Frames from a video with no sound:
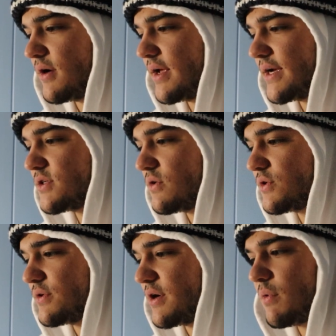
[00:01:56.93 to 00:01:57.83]
and I
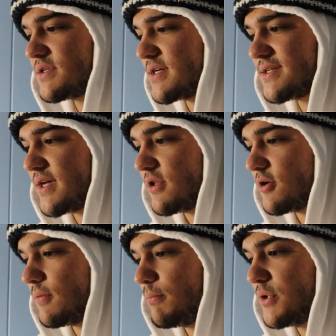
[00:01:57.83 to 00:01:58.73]
told her there wasn't a
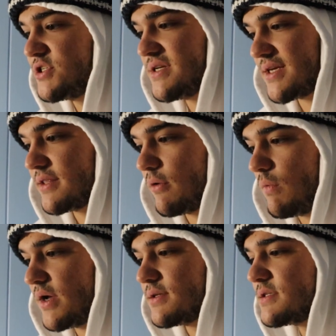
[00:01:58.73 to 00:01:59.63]
cellar, but she said there
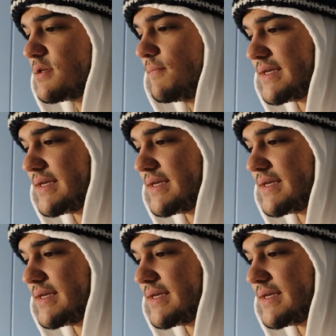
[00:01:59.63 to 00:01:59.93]
was,